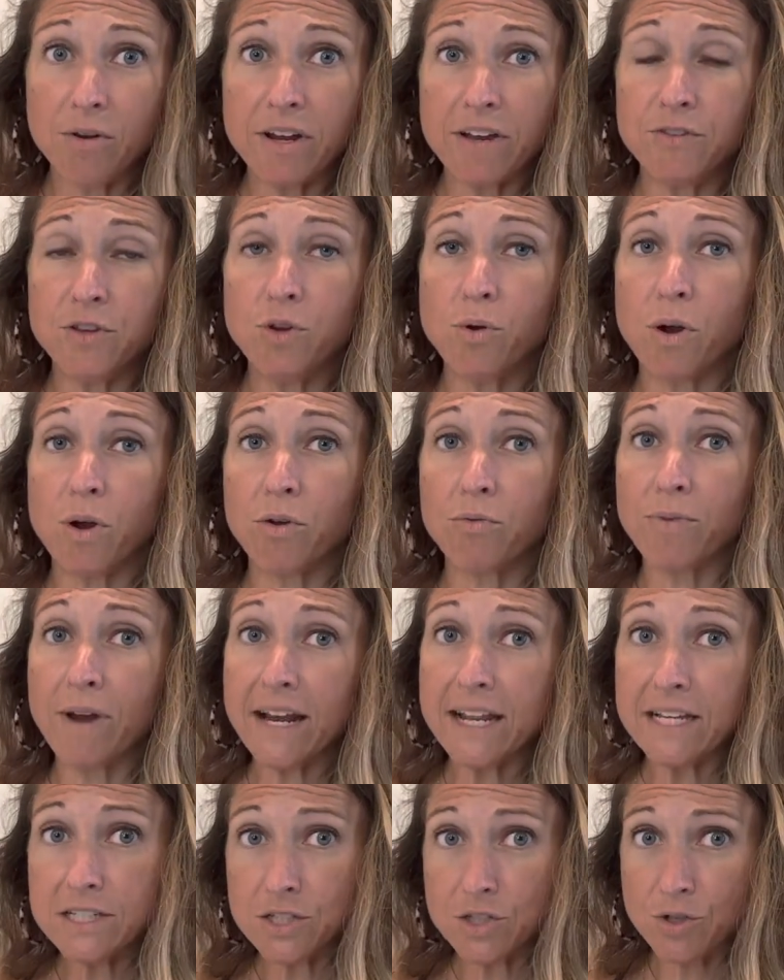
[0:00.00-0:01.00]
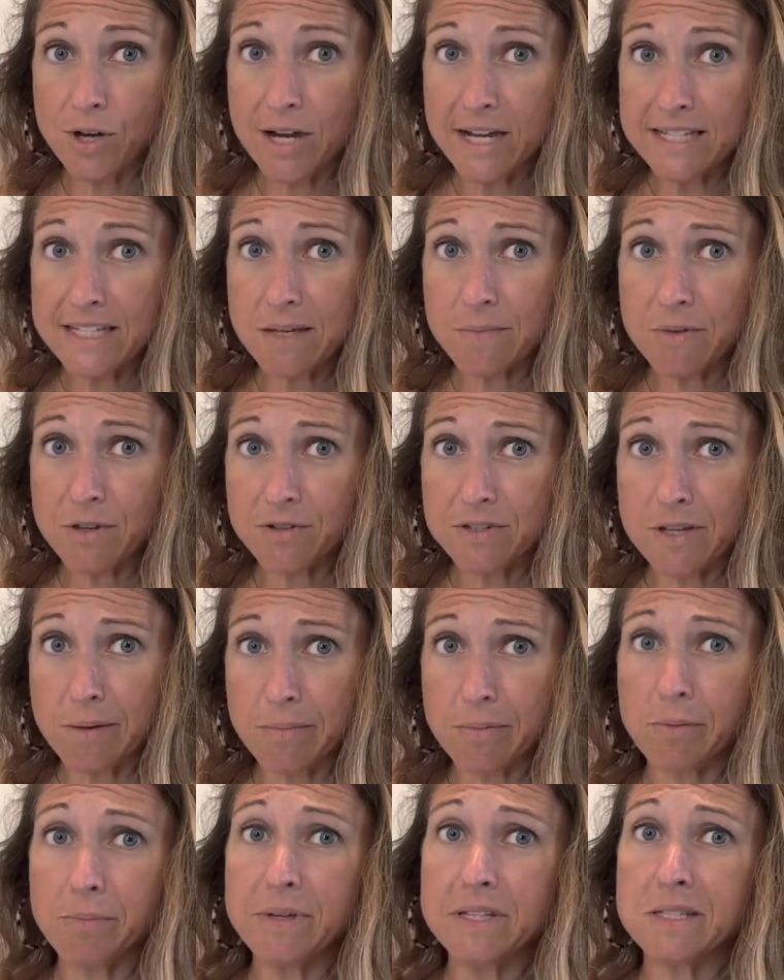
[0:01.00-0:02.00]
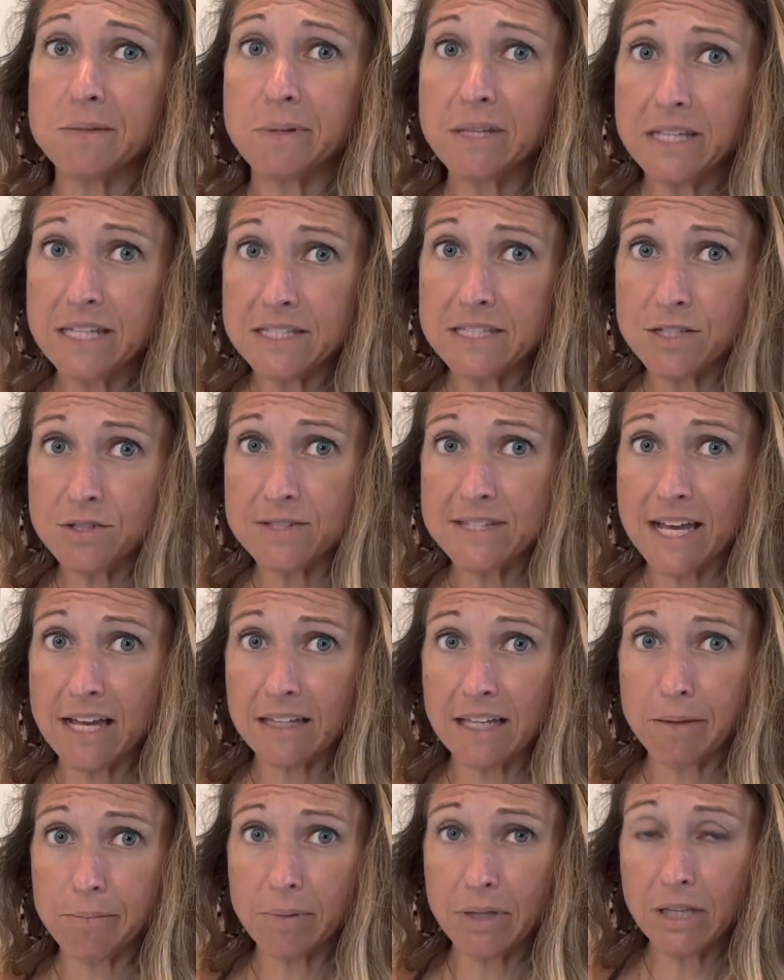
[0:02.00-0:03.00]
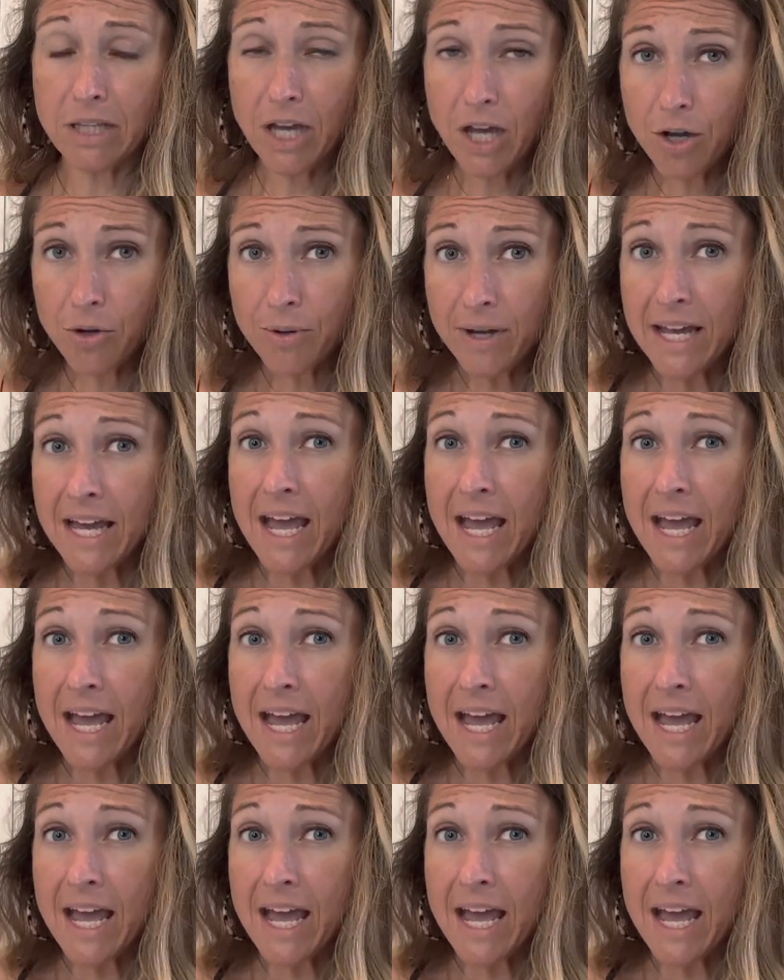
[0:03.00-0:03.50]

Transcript: If you are ready to try some of their supplements, please use that link below.